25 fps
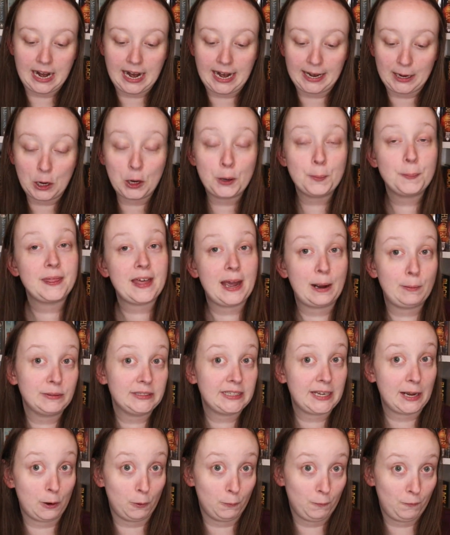I hope that
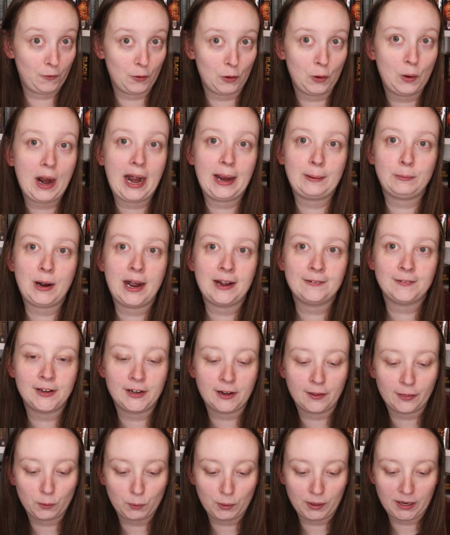was helpful. I will have
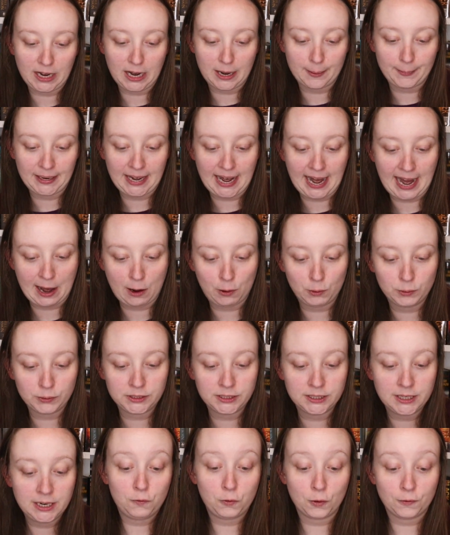another one coming
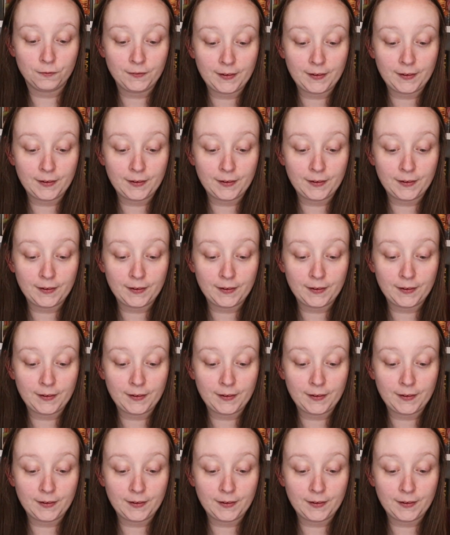out for